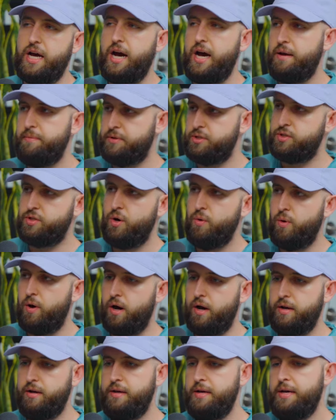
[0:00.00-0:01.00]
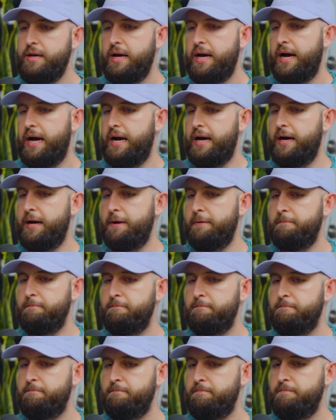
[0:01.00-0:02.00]
time and so on.
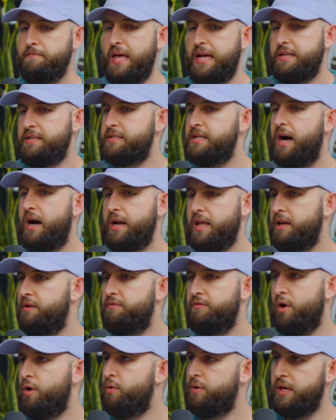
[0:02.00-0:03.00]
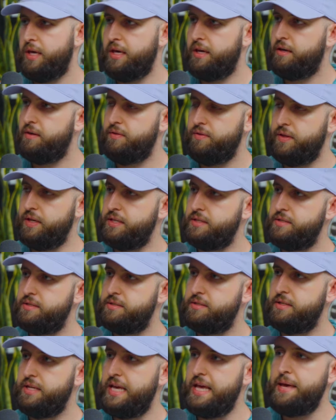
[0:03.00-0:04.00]
Um, that is not evoking
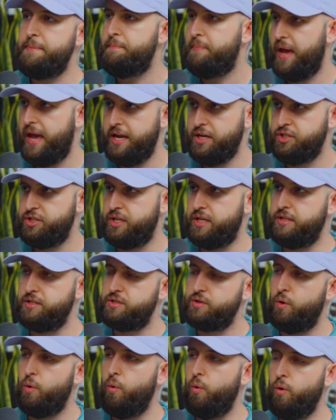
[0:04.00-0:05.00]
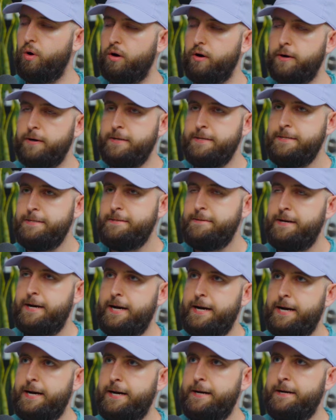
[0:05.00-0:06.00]
this impatient or
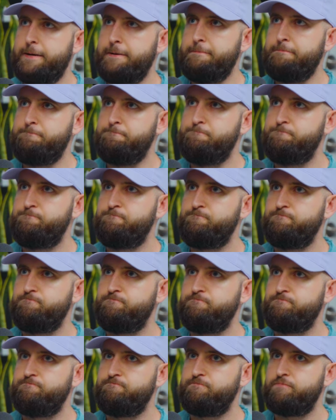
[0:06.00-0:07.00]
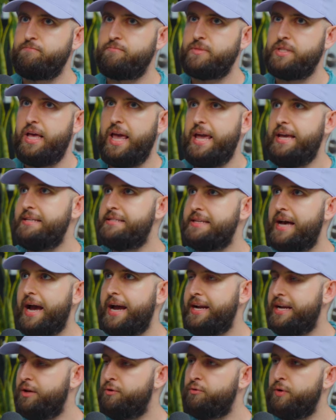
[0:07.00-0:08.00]
um,
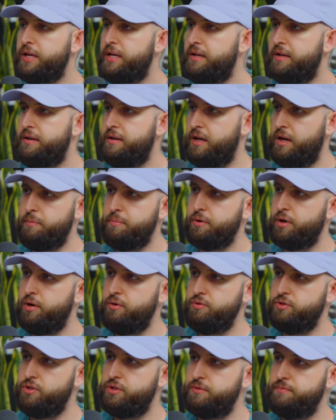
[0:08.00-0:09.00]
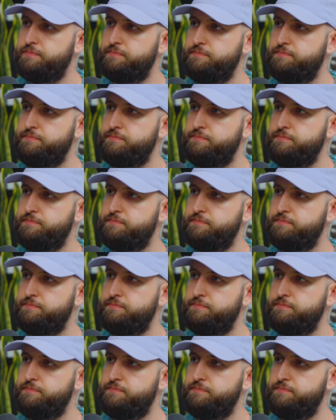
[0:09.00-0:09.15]
anxiety ridden approach.